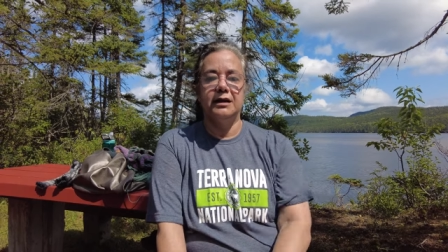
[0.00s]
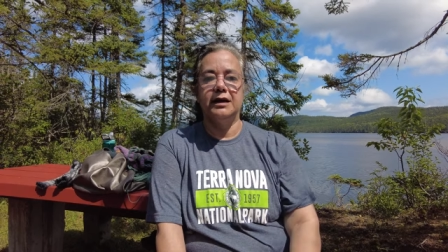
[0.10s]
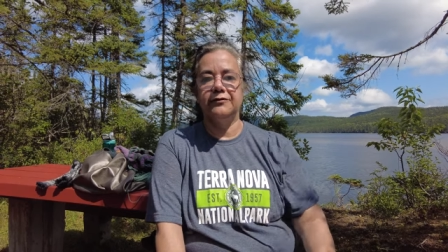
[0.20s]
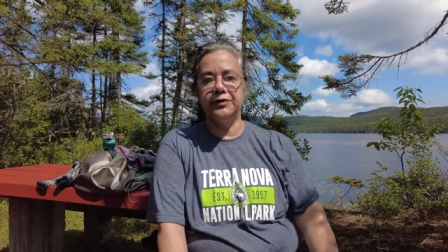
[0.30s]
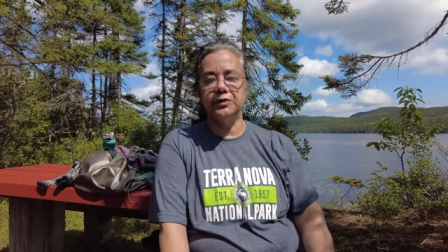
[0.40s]
a
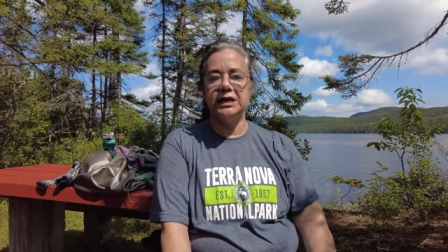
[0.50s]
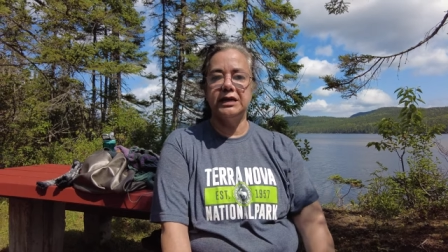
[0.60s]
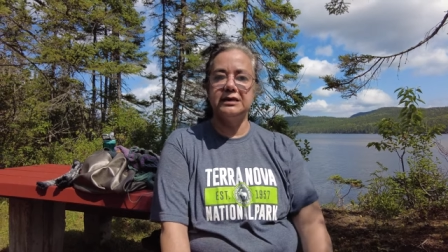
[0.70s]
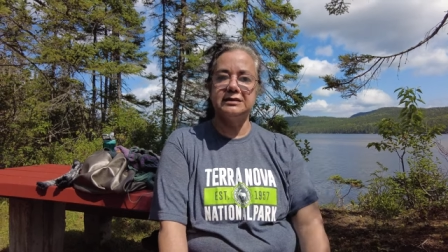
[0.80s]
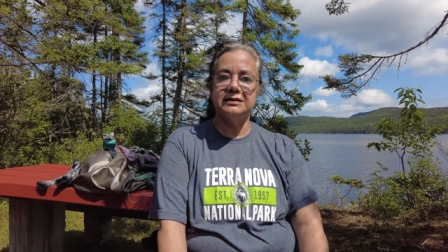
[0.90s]
few
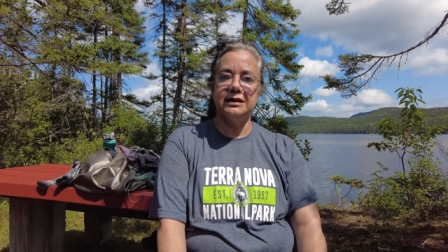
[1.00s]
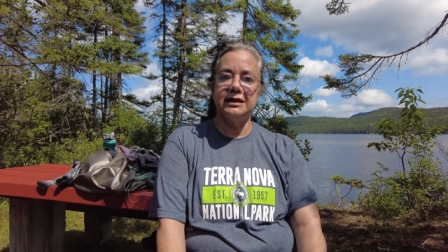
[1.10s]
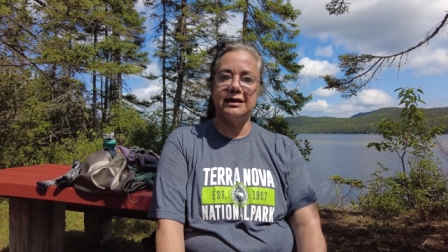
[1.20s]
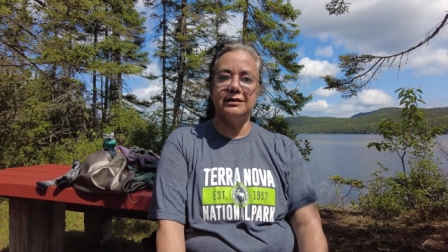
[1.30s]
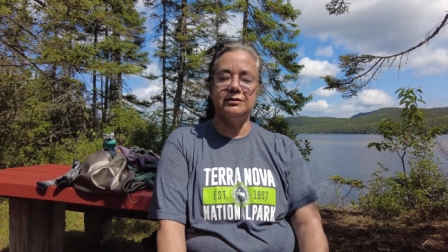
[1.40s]
days
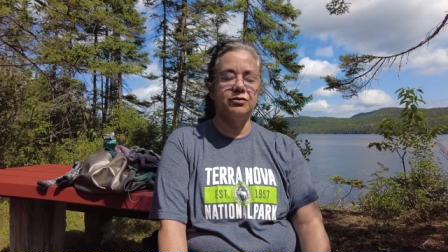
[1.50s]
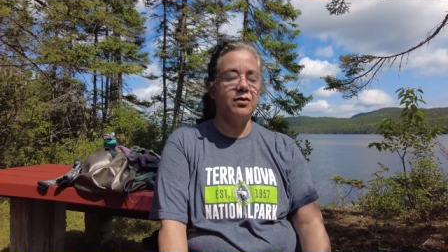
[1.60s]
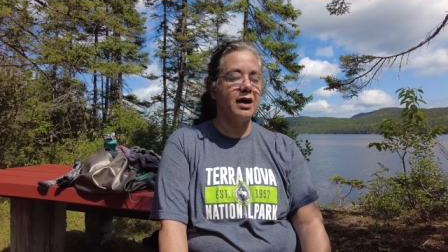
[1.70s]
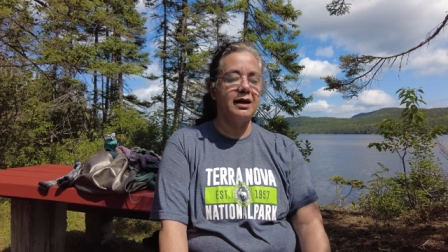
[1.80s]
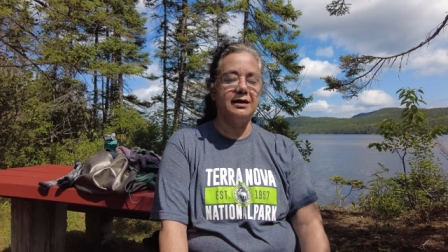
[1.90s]

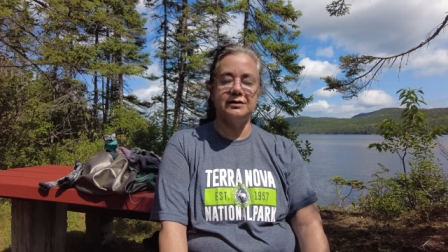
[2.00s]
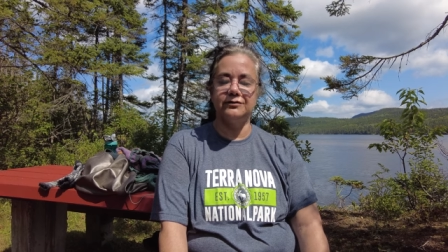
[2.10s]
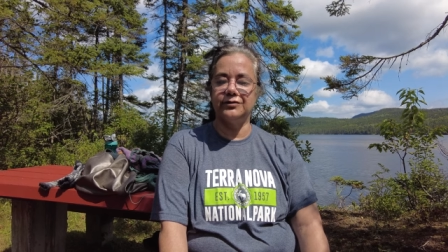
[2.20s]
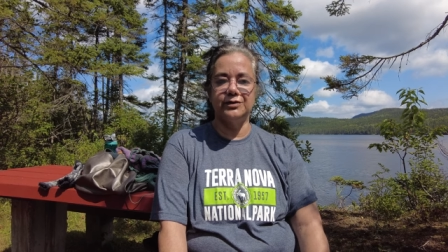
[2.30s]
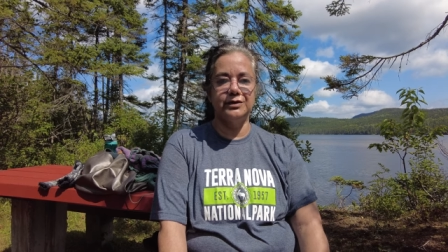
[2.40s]
right in
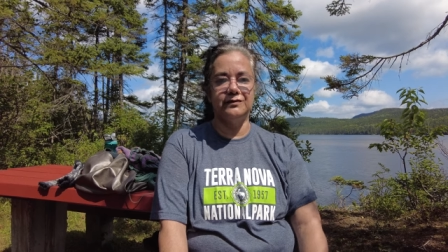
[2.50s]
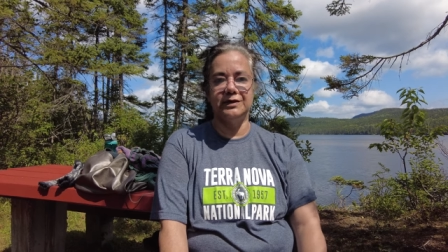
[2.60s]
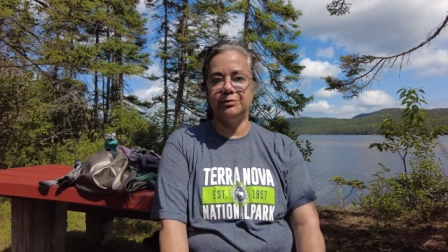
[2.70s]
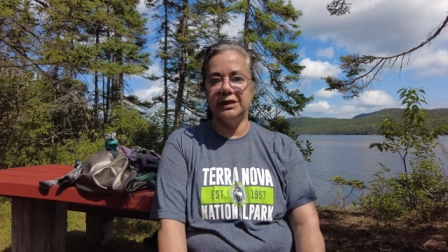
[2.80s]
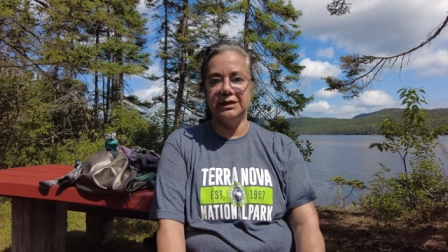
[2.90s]
front of the
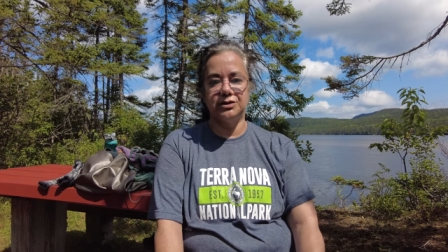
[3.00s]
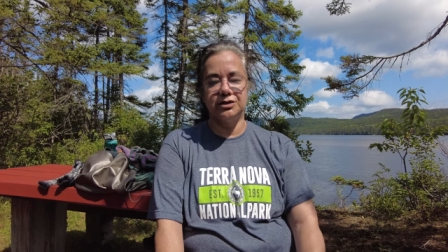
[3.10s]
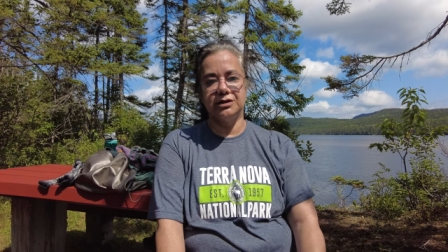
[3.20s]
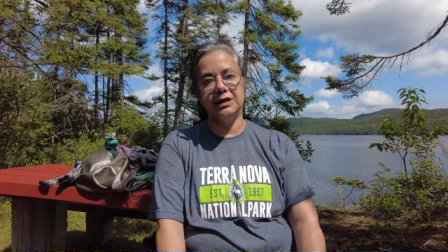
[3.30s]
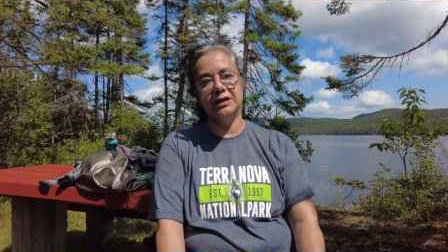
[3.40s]
beach.
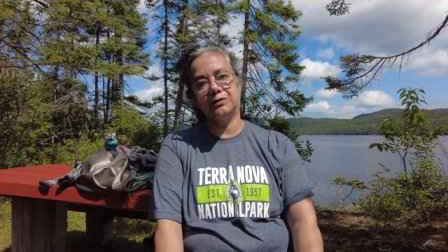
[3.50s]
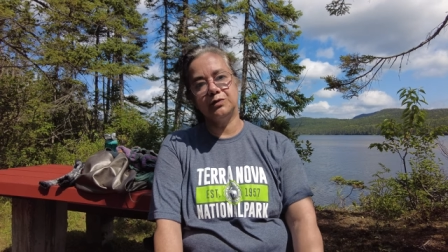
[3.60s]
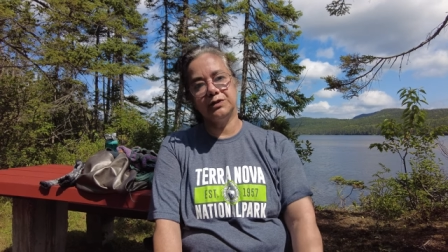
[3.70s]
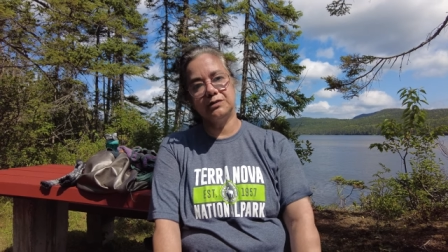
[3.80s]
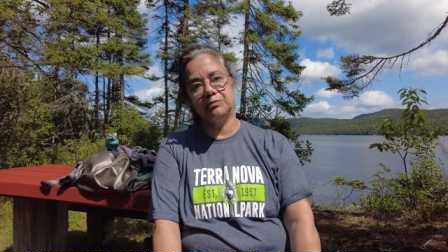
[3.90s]
It
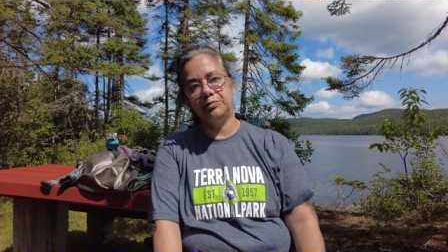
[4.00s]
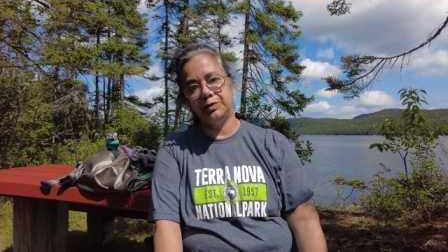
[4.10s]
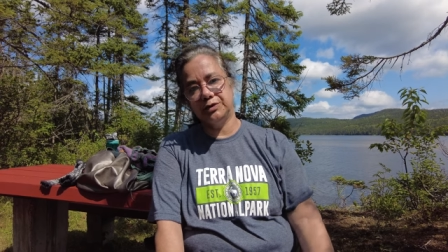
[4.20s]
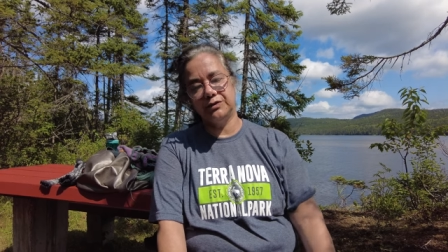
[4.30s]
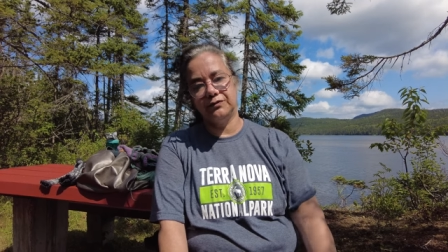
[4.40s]
was
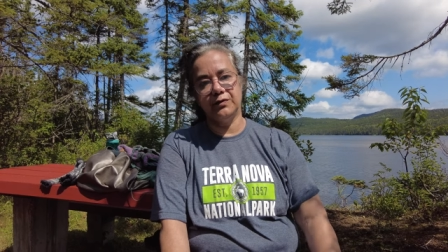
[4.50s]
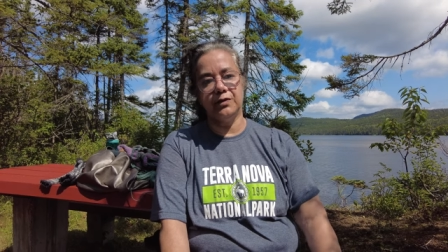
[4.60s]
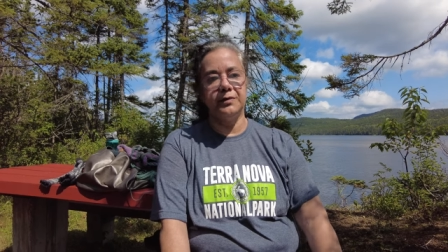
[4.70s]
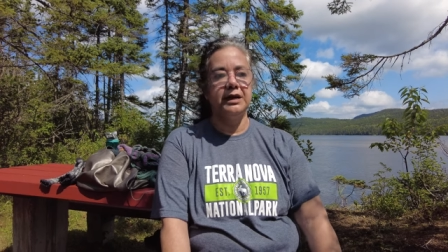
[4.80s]
beautiful.